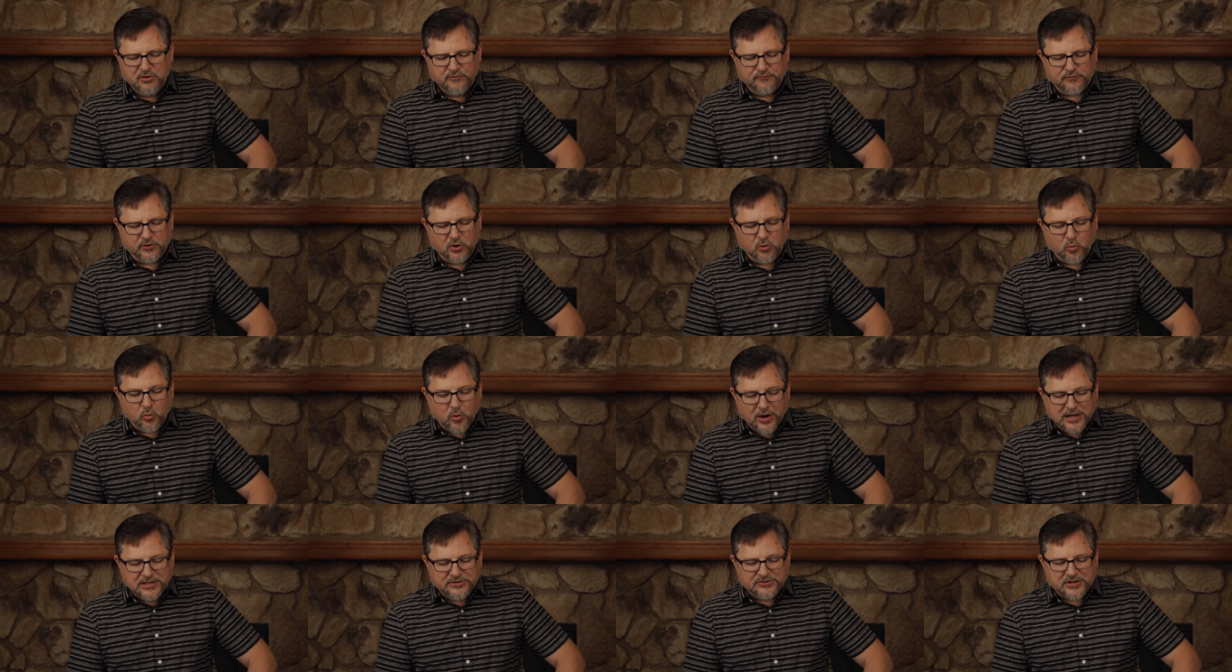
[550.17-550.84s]
For
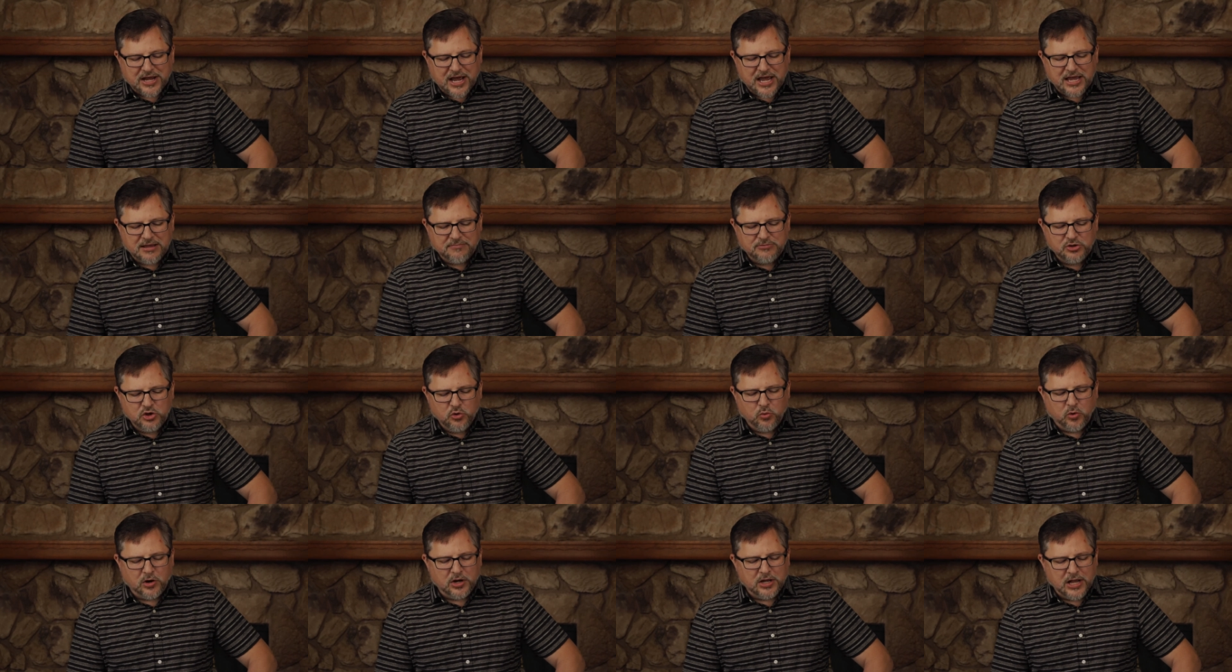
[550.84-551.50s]
at one time
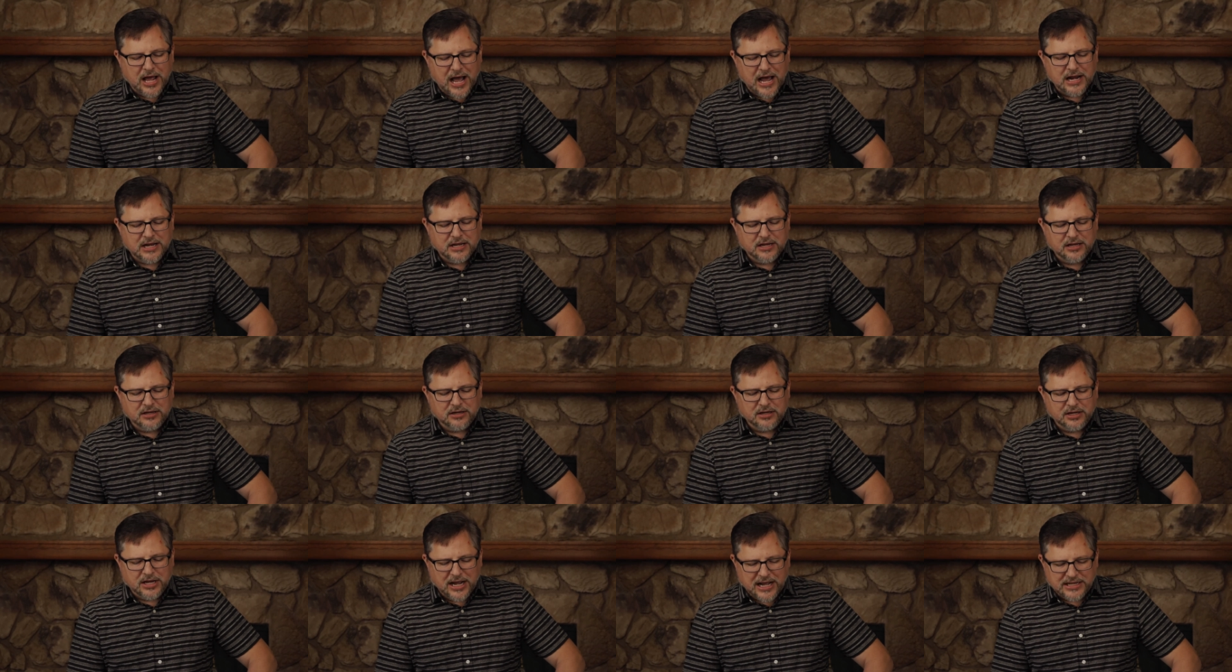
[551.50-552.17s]
you were
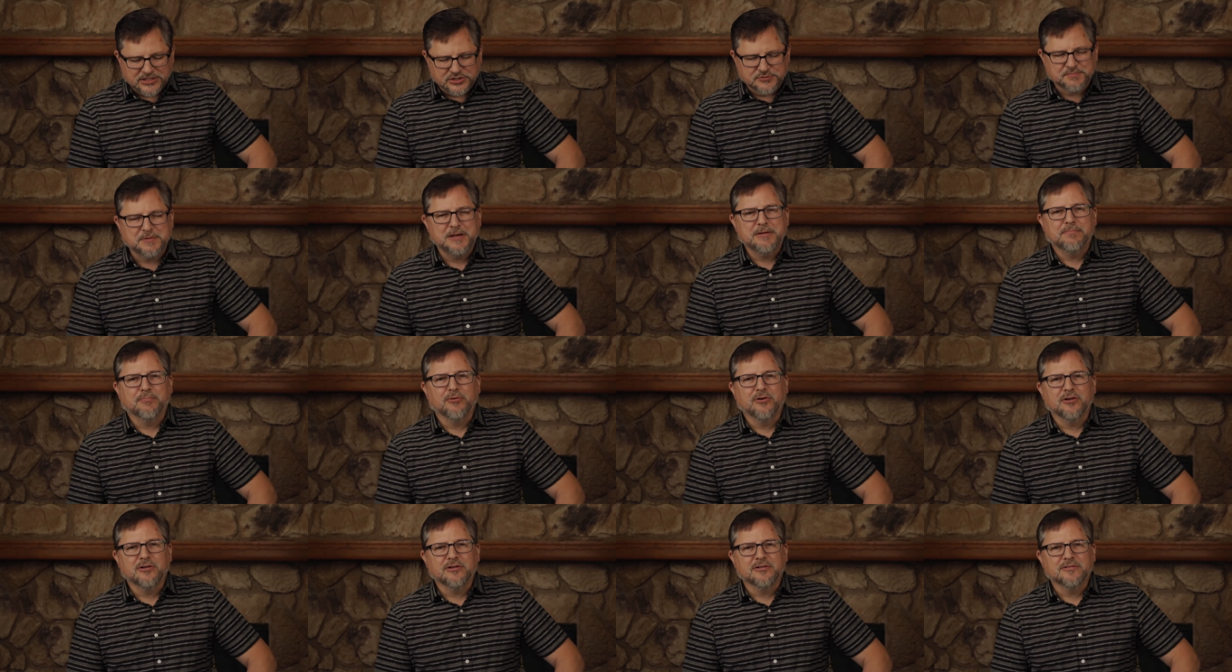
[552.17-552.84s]
not God's
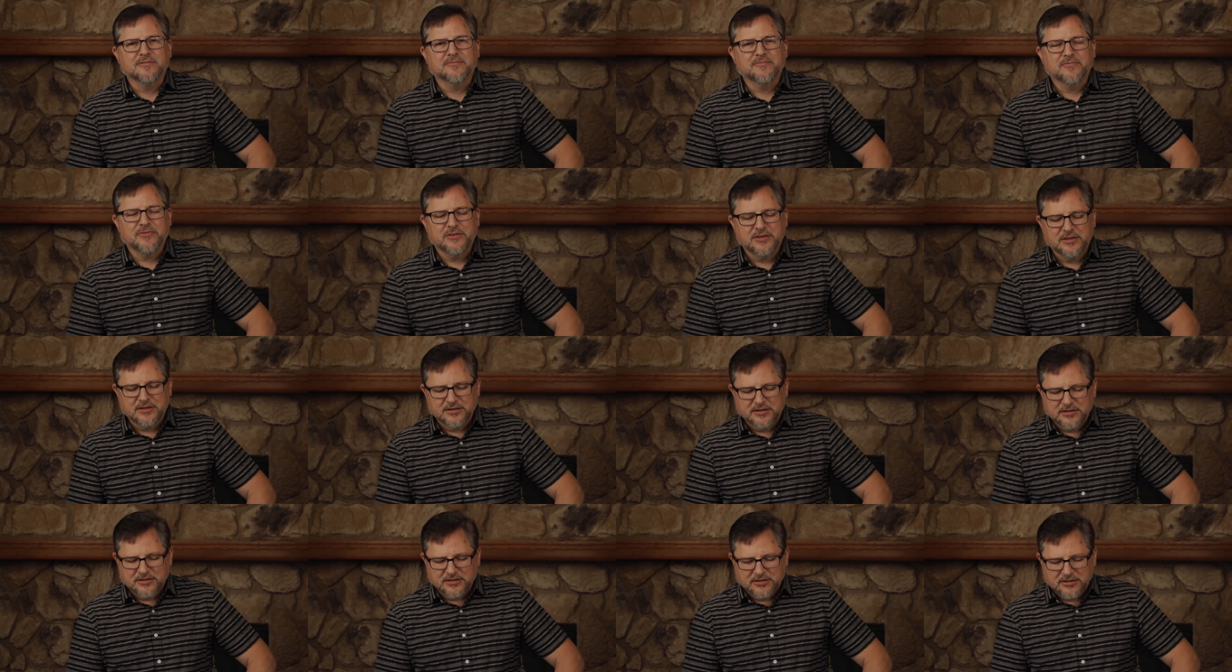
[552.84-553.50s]
people,
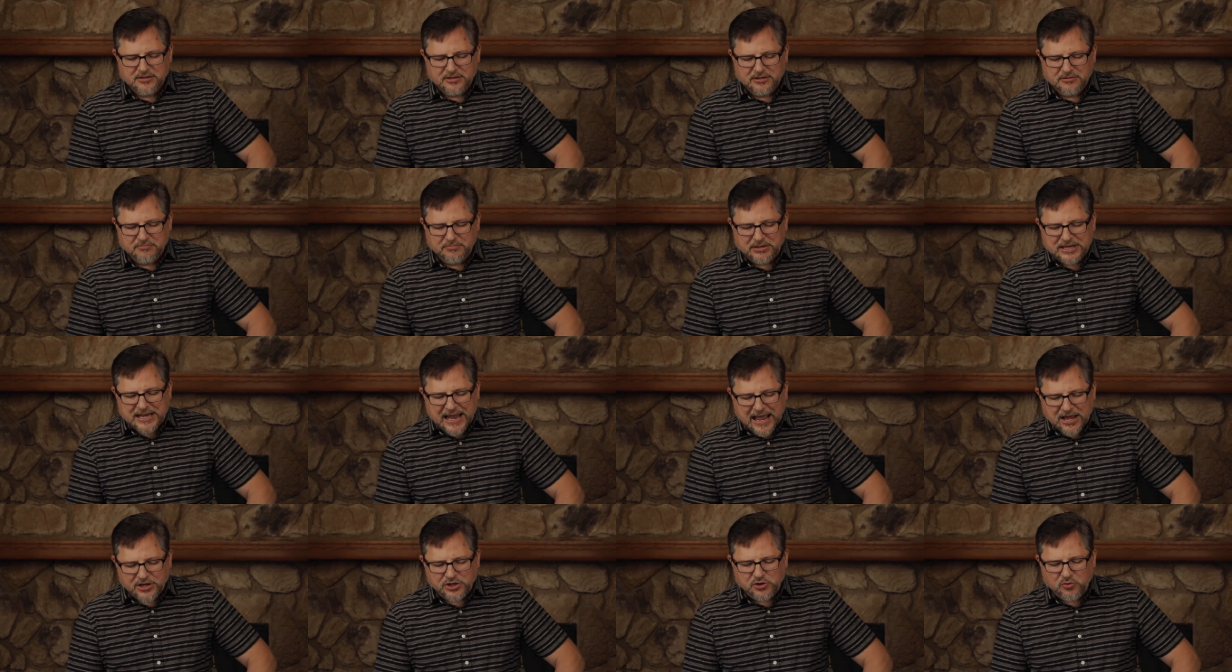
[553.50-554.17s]

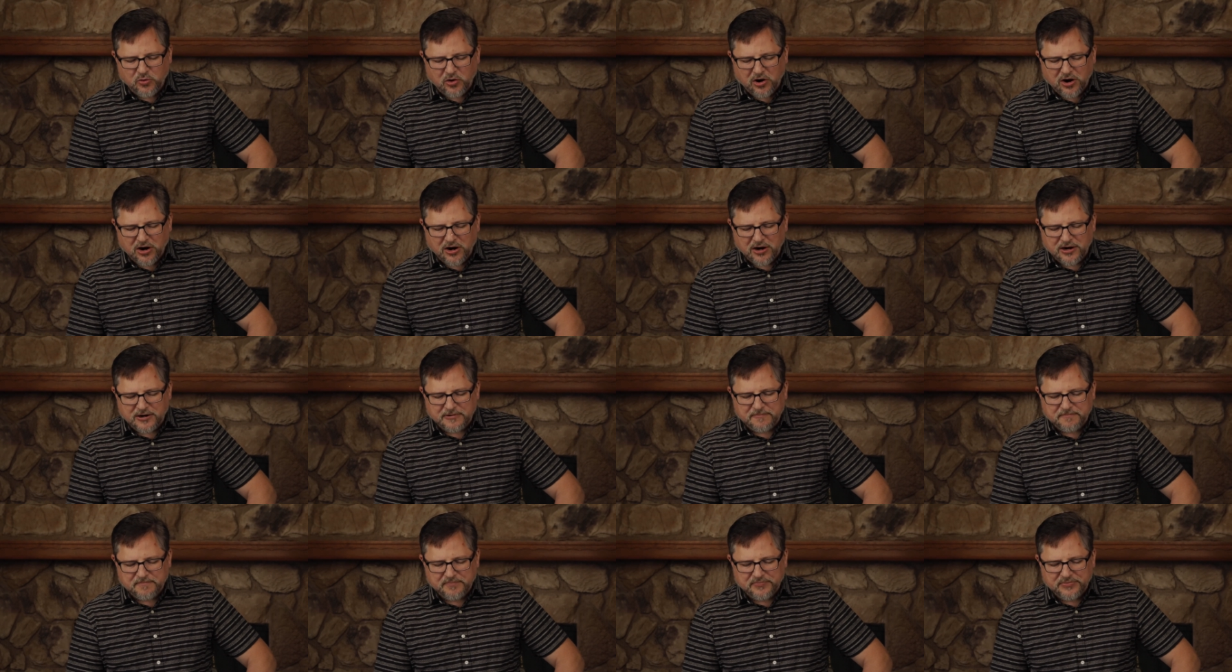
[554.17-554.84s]
but now you
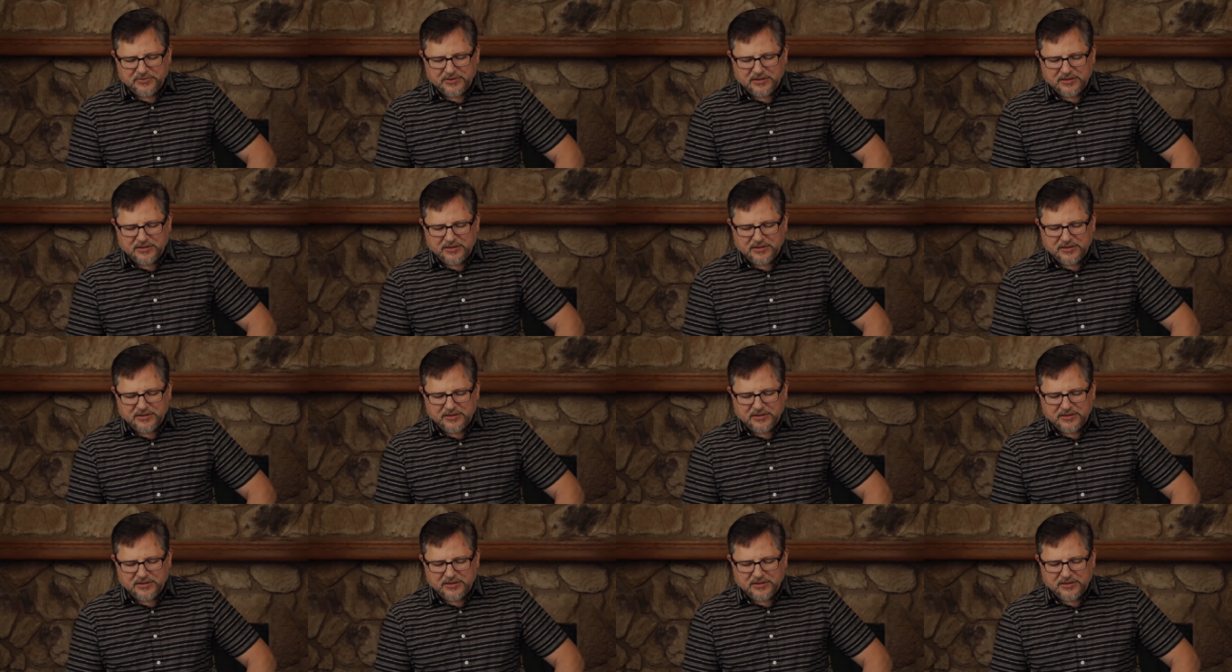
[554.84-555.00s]
are.